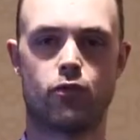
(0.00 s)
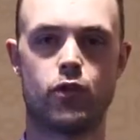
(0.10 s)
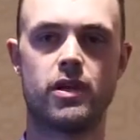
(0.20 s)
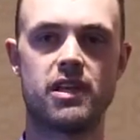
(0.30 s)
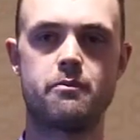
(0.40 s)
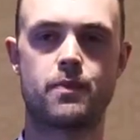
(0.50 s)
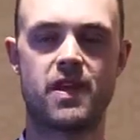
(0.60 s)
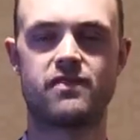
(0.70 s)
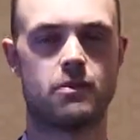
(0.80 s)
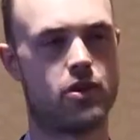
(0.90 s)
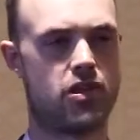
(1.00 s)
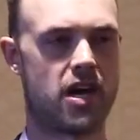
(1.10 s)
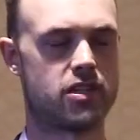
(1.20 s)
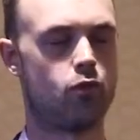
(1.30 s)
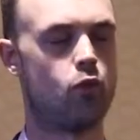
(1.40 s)
really give some good
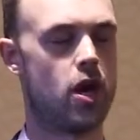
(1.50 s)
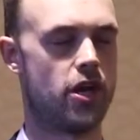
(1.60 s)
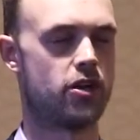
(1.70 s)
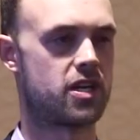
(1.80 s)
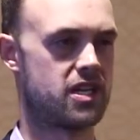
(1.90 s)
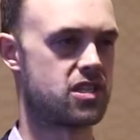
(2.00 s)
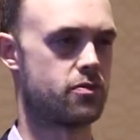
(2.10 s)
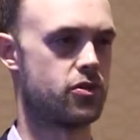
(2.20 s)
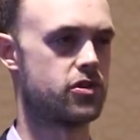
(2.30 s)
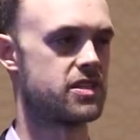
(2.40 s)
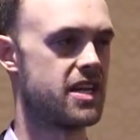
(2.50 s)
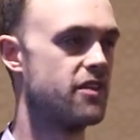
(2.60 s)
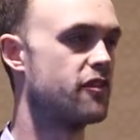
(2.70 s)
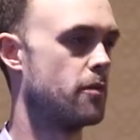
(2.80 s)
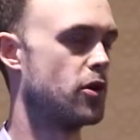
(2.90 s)
thought to what your customers need
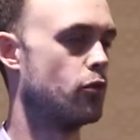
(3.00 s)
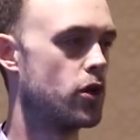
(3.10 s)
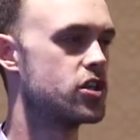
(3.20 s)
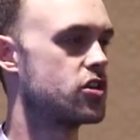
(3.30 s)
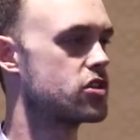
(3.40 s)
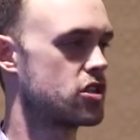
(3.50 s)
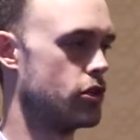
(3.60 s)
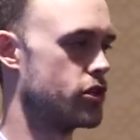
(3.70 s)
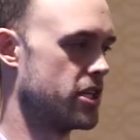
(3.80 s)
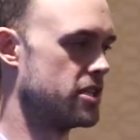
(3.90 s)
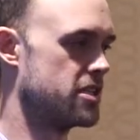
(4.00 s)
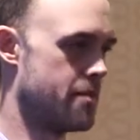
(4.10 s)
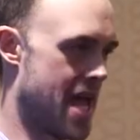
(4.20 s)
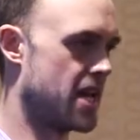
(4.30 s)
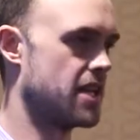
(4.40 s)
from you. What does your solution
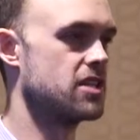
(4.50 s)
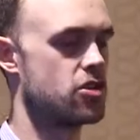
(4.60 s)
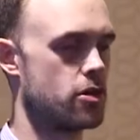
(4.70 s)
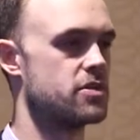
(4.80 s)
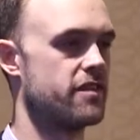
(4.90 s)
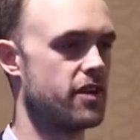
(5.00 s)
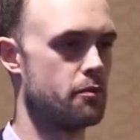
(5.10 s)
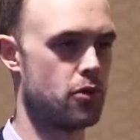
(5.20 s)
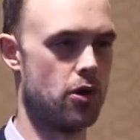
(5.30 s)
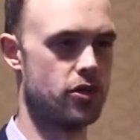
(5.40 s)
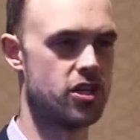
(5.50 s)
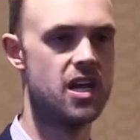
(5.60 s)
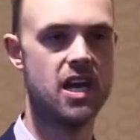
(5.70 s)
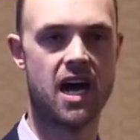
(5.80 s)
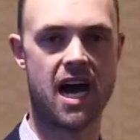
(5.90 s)
demand in terms of an approach?
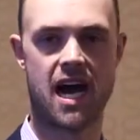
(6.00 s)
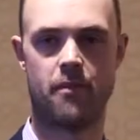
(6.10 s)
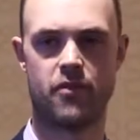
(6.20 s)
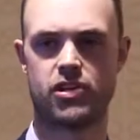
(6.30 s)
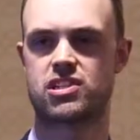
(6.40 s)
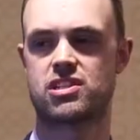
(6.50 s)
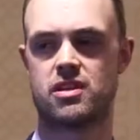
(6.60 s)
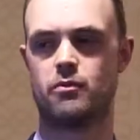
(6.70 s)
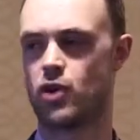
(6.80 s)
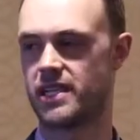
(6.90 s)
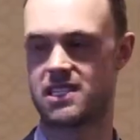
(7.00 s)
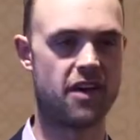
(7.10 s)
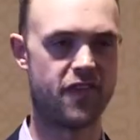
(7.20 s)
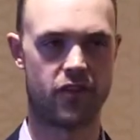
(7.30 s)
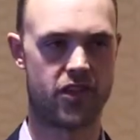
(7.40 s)
There's some great
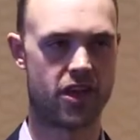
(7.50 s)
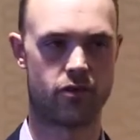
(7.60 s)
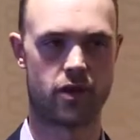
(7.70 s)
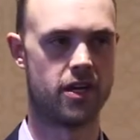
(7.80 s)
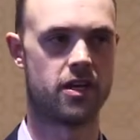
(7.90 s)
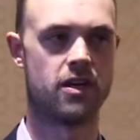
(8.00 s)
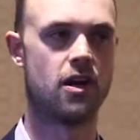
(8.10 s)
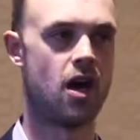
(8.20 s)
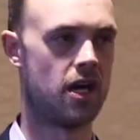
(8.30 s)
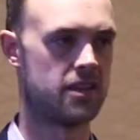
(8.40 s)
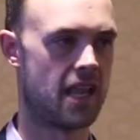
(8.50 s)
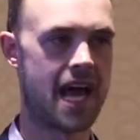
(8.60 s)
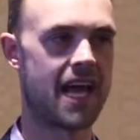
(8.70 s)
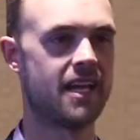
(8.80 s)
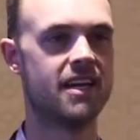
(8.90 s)
stuff out there written
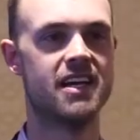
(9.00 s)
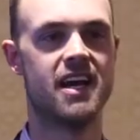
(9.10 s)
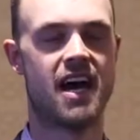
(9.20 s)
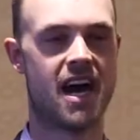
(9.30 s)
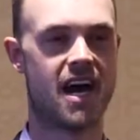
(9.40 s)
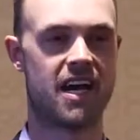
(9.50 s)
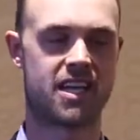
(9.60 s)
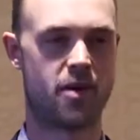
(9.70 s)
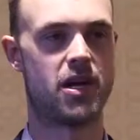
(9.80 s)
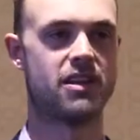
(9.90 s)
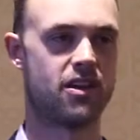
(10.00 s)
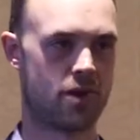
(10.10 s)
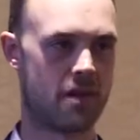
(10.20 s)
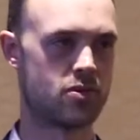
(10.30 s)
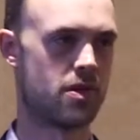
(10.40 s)
online. A company that
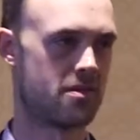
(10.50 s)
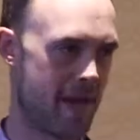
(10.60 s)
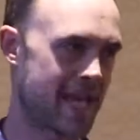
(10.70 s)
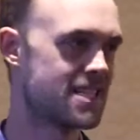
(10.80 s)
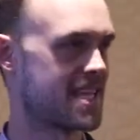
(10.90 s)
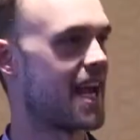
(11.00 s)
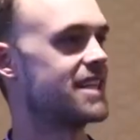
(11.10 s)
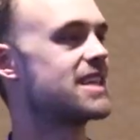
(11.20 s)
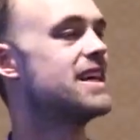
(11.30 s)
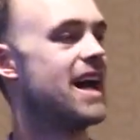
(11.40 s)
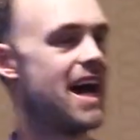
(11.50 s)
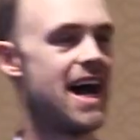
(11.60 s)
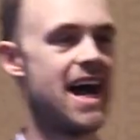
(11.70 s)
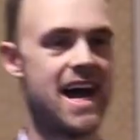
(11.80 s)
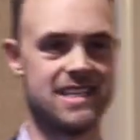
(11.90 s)
rhymes with MainSight
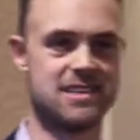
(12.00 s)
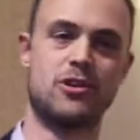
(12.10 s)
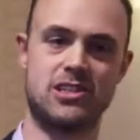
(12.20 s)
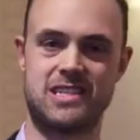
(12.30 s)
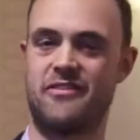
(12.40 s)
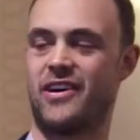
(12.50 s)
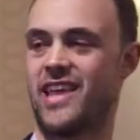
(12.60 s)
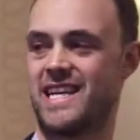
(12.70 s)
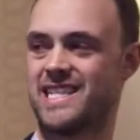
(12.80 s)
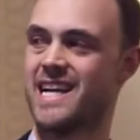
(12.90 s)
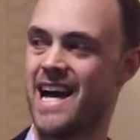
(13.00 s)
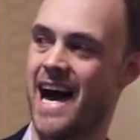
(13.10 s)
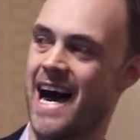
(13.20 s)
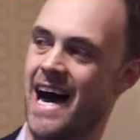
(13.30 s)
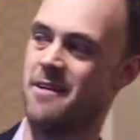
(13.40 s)
has some good stuff on this.
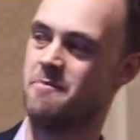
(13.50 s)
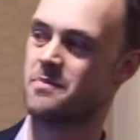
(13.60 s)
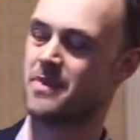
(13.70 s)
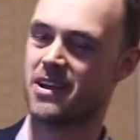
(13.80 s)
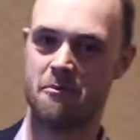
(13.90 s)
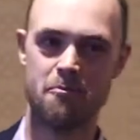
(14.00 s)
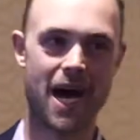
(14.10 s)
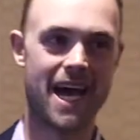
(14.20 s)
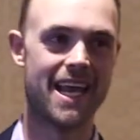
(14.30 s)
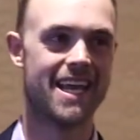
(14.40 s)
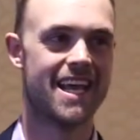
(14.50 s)
But